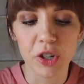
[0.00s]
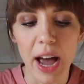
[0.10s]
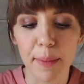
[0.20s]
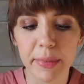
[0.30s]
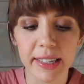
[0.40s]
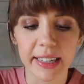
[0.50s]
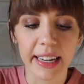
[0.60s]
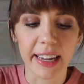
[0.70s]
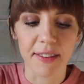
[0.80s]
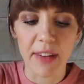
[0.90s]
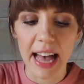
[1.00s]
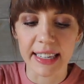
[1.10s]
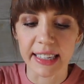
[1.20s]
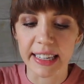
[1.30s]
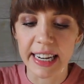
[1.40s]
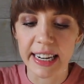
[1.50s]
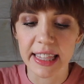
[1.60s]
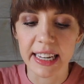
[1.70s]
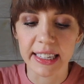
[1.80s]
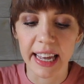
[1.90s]
chapstick and Vaseline
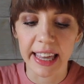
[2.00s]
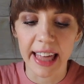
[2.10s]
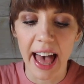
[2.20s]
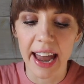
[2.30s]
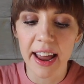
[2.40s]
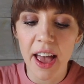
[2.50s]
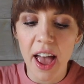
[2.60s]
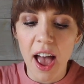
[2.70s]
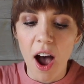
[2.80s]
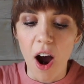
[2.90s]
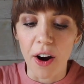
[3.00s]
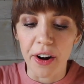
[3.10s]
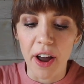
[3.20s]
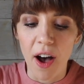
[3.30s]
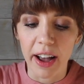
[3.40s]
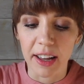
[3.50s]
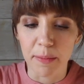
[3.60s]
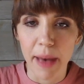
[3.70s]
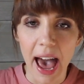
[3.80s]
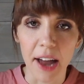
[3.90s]
and things like that are not
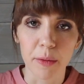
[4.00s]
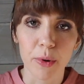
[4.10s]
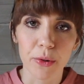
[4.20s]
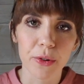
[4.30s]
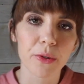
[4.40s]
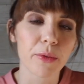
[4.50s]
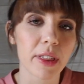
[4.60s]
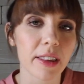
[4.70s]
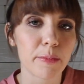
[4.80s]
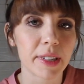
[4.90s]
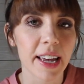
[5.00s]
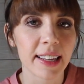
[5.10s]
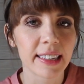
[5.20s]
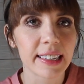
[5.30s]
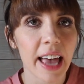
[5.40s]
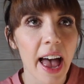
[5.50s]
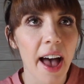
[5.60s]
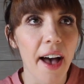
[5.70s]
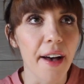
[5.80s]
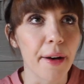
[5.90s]
compatible with LipSense.
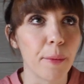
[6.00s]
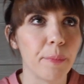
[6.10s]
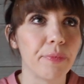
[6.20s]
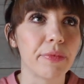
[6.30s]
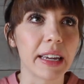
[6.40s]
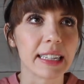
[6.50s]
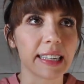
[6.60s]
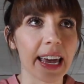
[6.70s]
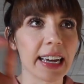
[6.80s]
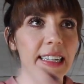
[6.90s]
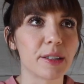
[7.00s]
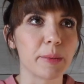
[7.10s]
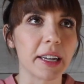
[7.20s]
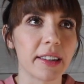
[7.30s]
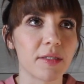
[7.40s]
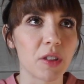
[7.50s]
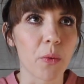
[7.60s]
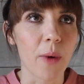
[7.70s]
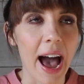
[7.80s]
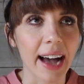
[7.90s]
They say it's because of the
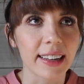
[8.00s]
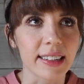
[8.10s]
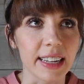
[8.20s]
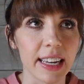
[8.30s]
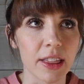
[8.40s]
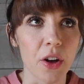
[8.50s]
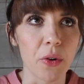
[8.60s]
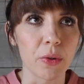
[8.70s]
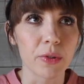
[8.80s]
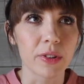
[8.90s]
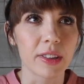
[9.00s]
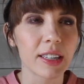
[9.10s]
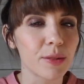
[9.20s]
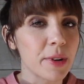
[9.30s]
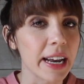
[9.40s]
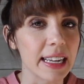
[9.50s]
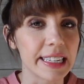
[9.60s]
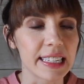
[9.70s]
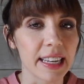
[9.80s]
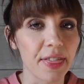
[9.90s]
wax in those. This one
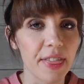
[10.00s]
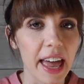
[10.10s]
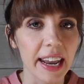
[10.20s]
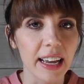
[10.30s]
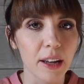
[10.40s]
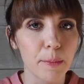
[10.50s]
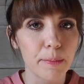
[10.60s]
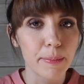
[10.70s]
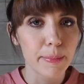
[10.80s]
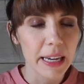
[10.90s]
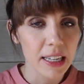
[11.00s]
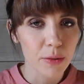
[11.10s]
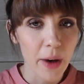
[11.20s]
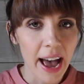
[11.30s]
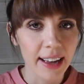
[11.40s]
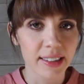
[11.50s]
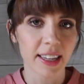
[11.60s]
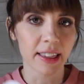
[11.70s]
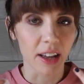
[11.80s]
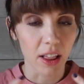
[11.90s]
has synthetic beeswax
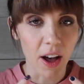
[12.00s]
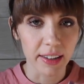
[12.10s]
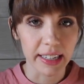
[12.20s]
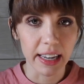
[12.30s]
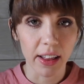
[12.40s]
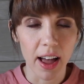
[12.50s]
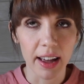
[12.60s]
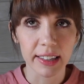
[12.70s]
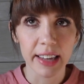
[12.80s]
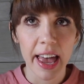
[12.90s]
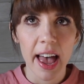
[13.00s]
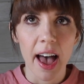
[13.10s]
in the glossy gloss,